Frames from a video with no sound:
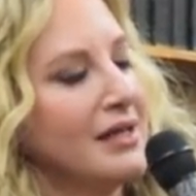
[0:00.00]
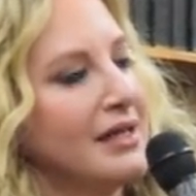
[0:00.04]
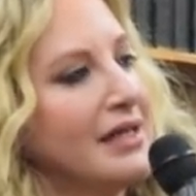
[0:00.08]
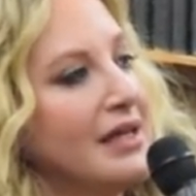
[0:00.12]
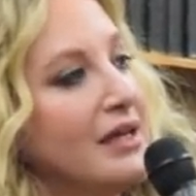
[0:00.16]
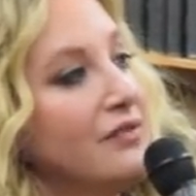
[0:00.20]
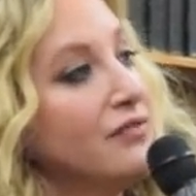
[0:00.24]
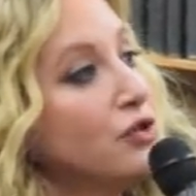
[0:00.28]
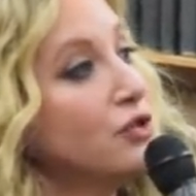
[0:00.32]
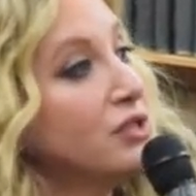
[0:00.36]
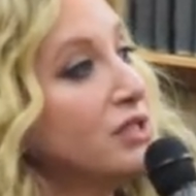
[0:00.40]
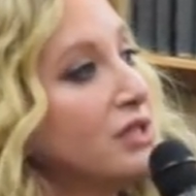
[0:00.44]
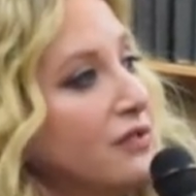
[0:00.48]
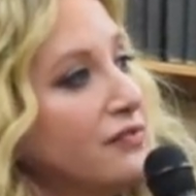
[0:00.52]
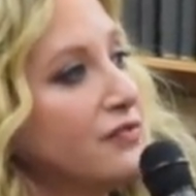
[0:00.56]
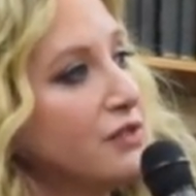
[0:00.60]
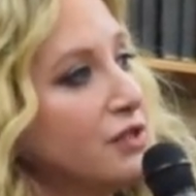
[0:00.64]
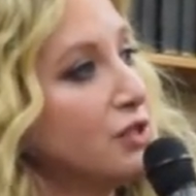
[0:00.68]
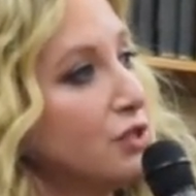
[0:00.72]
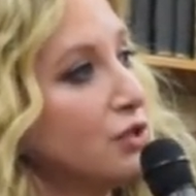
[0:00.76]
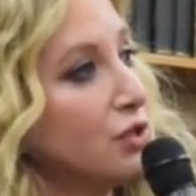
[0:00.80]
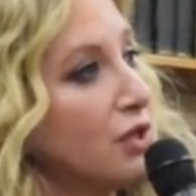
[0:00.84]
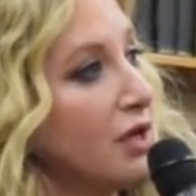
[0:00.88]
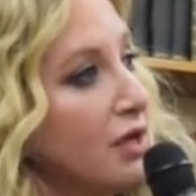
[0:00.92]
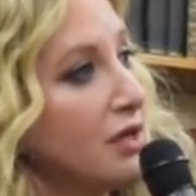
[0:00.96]
Give
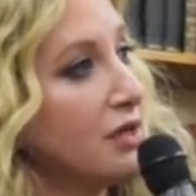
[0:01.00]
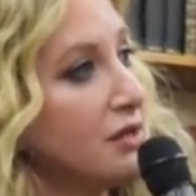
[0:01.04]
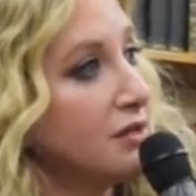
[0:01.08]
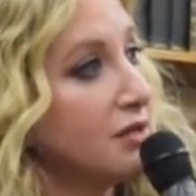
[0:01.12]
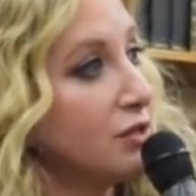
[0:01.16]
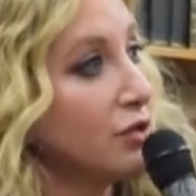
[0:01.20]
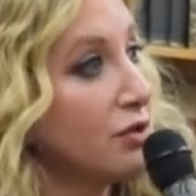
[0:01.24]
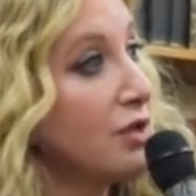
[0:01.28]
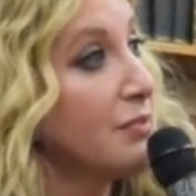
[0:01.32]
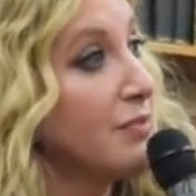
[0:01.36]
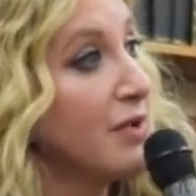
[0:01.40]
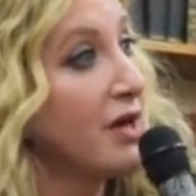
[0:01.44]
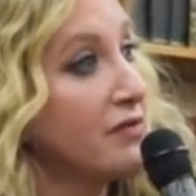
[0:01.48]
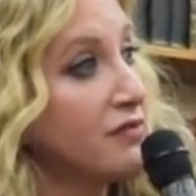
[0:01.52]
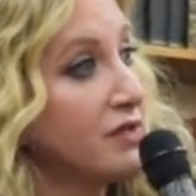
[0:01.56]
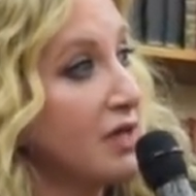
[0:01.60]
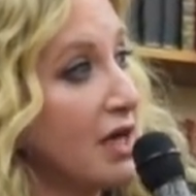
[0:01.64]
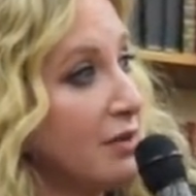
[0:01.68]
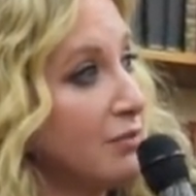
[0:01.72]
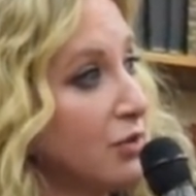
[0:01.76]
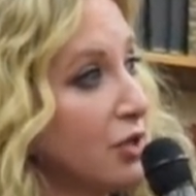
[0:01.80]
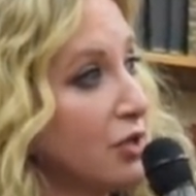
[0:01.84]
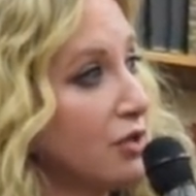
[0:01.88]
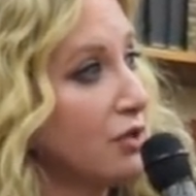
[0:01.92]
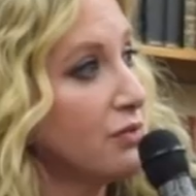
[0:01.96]
yourself a certain amount of
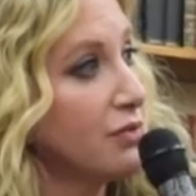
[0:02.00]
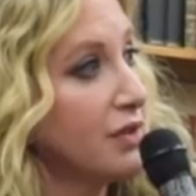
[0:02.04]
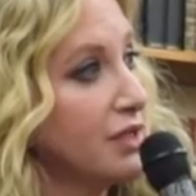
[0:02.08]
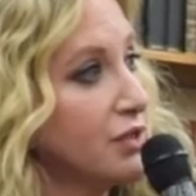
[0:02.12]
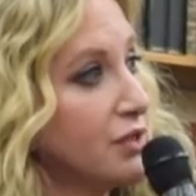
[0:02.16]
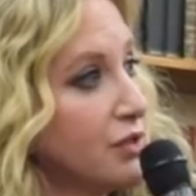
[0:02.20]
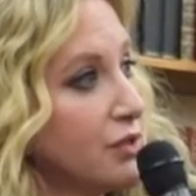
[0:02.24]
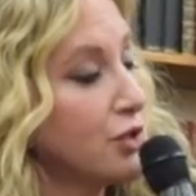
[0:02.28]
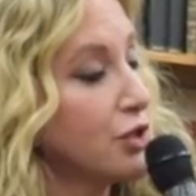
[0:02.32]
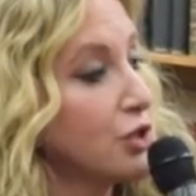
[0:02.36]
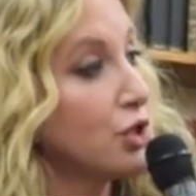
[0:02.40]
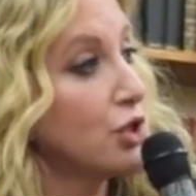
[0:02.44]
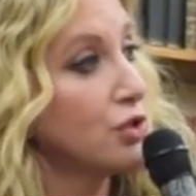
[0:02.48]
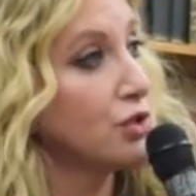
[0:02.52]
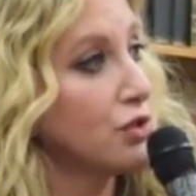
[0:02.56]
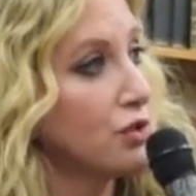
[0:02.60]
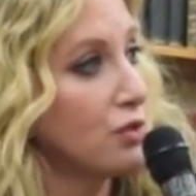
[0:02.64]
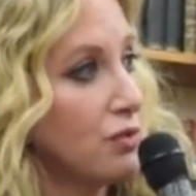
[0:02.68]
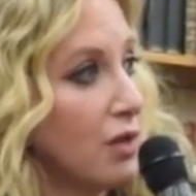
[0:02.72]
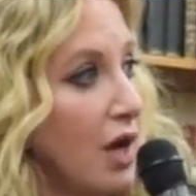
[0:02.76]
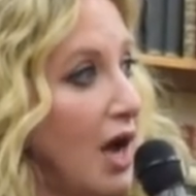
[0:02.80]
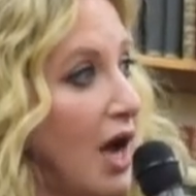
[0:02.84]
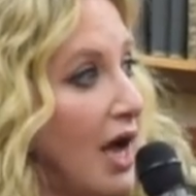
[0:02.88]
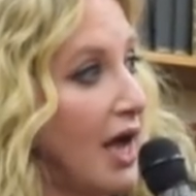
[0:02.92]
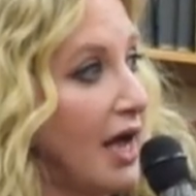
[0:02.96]
time you're going to research.
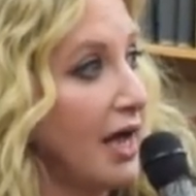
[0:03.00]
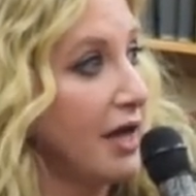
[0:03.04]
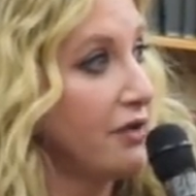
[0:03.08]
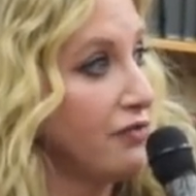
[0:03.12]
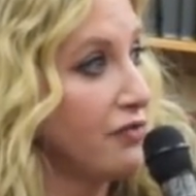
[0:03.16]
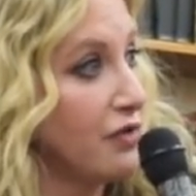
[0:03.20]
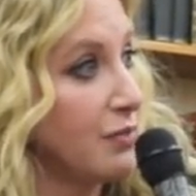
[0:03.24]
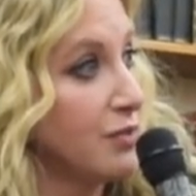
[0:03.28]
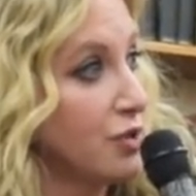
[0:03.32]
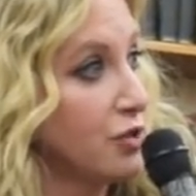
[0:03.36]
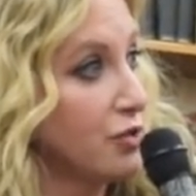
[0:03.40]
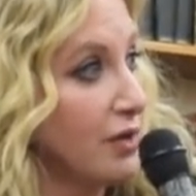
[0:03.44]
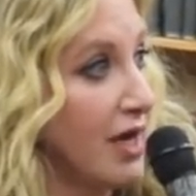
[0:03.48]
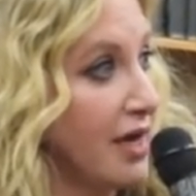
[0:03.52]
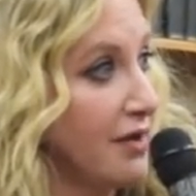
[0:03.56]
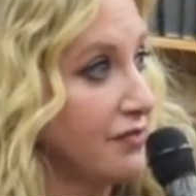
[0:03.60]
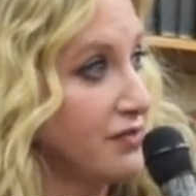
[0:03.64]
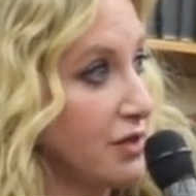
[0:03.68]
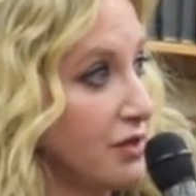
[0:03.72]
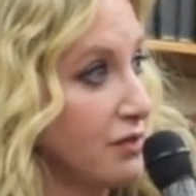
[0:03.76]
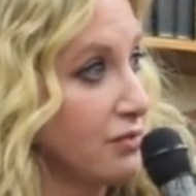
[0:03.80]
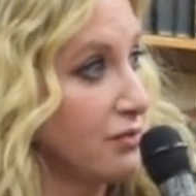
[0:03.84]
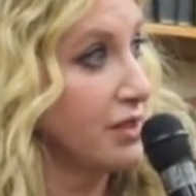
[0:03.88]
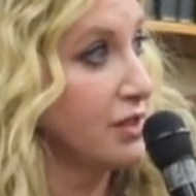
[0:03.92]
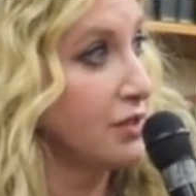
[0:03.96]
Don't hide from the
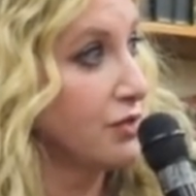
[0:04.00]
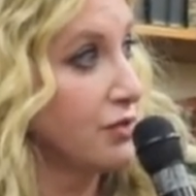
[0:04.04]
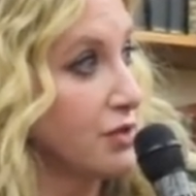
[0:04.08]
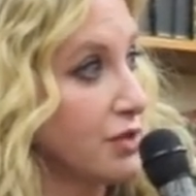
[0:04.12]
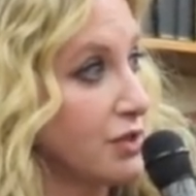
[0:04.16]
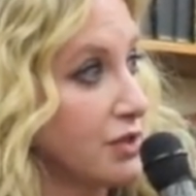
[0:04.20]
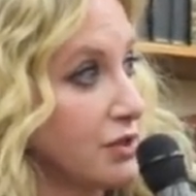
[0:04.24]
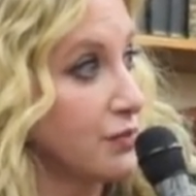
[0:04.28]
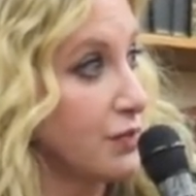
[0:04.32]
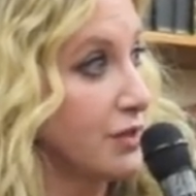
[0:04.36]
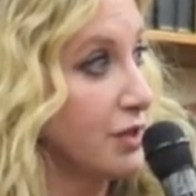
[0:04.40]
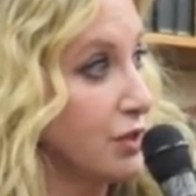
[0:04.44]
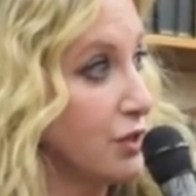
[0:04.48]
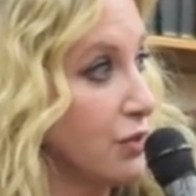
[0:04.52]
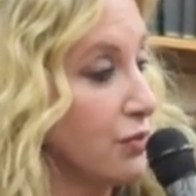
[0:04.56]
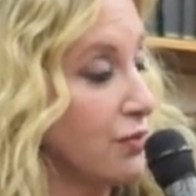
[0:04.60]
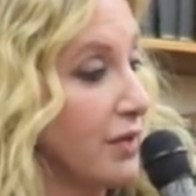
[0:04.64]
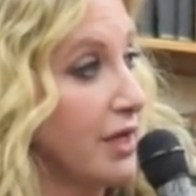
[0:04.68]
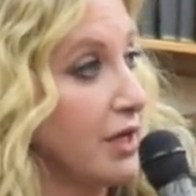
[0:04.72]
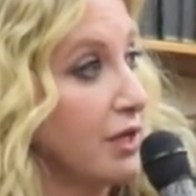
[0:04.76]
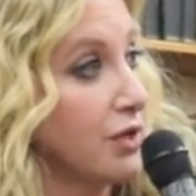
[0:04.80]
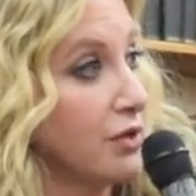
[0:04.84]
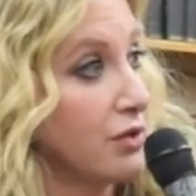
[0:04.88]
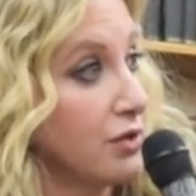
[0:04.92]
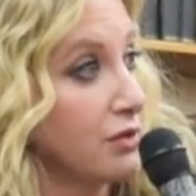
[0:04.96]
draft in the research, because once you're
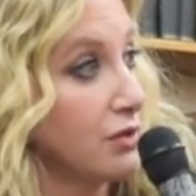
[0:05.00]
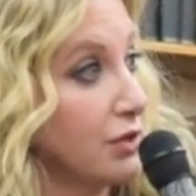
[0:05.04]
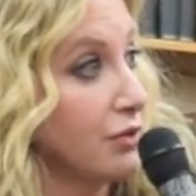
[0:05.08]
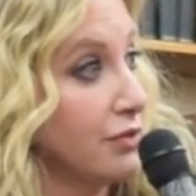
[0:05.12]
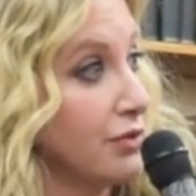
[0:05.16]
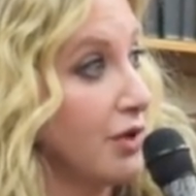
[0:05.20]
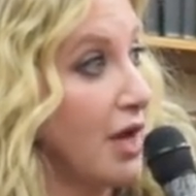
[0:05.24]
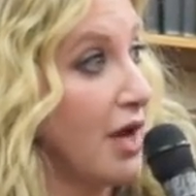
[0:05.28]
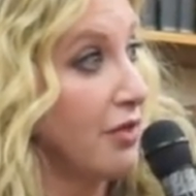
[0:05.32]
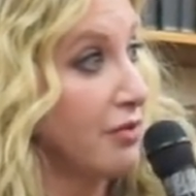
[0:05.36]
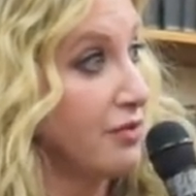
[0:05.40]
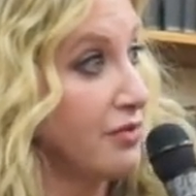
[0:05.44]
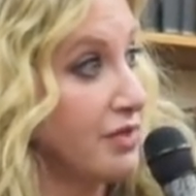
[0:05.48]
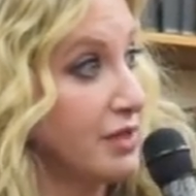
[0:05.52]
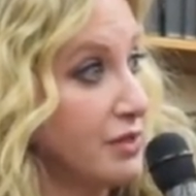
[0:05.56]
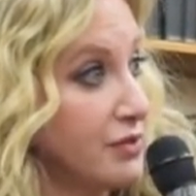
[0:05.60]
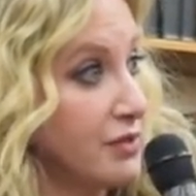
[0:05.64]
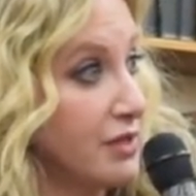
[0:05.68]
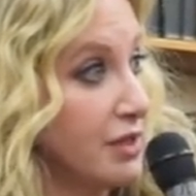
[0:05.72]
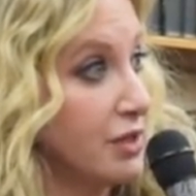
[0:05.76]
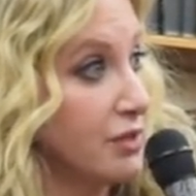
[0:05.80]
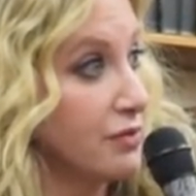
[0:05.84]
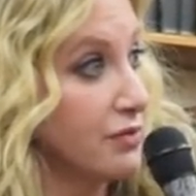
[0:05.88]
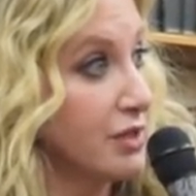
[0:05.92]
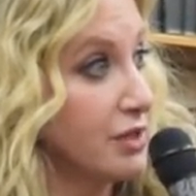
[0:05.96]
writing, you're going to learn other things you
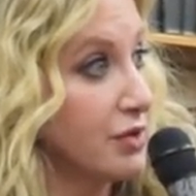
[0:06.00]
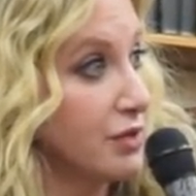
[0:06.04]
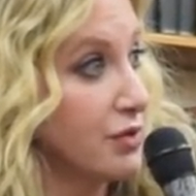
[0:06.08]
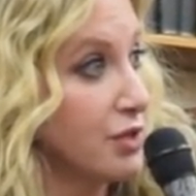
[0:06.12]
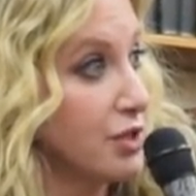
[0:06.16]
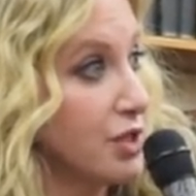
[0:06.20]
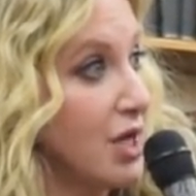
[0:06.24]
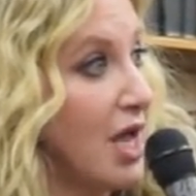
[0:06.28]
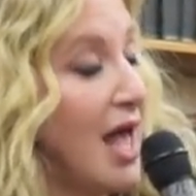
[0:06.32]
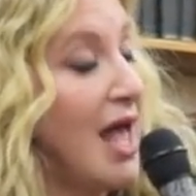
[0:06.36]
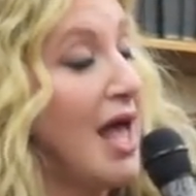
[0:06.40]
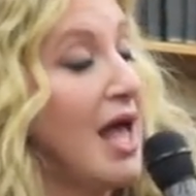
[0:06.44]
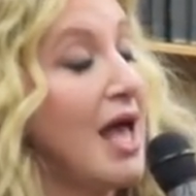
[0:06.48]
need to research.